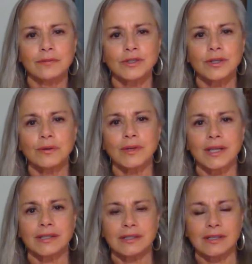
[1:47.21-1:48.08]
shown
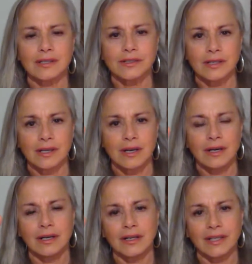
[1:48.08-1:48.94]
that it does
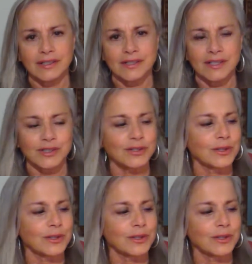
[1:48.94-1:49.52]
uh, exist.